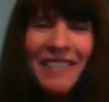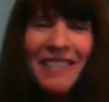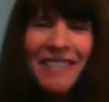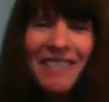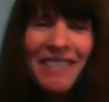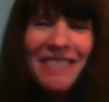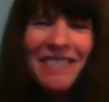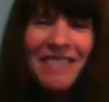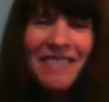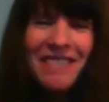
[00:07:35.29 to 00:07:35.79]

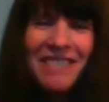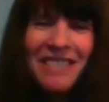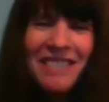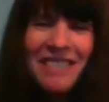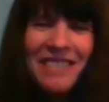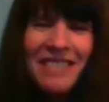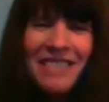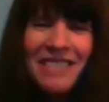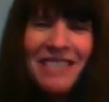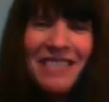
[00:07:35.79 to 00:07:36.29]

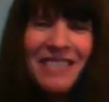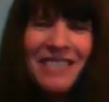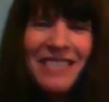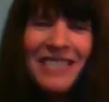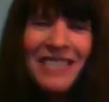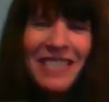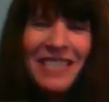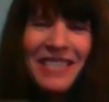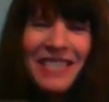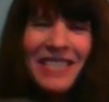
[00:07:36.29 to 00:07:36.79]

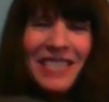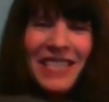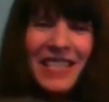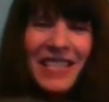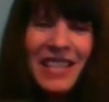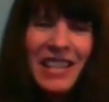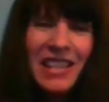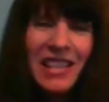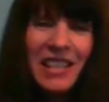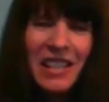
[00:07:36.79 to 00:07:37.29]

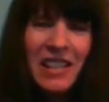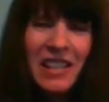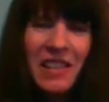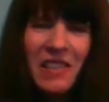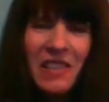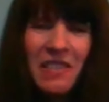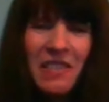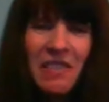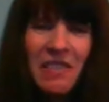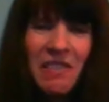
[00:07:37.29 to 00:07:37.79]

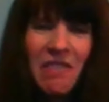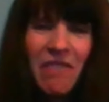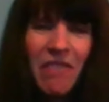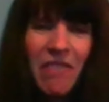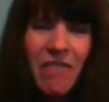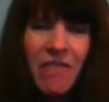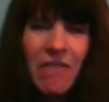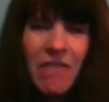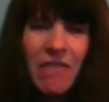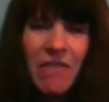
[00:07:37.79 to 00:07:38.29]

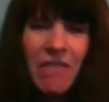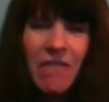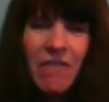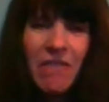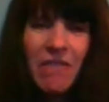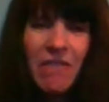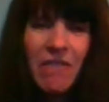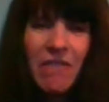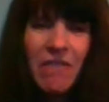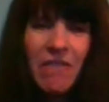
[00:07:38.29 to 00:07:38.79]

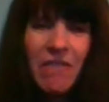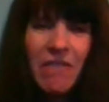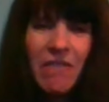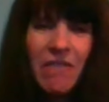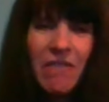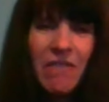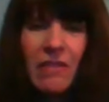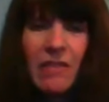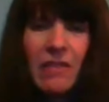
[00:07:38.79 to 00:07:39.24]
(not speaking)